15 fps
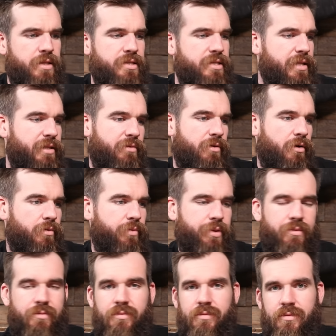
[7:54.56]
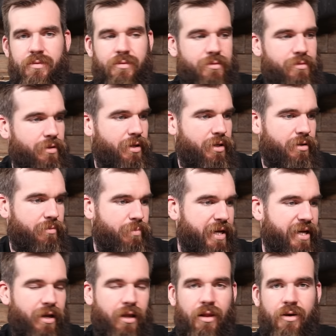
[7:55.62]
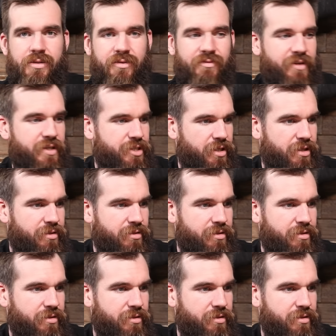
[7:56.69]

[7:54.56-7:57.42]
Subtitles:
Yeah, there's nothing wrong with, you know, making clothes that fit you.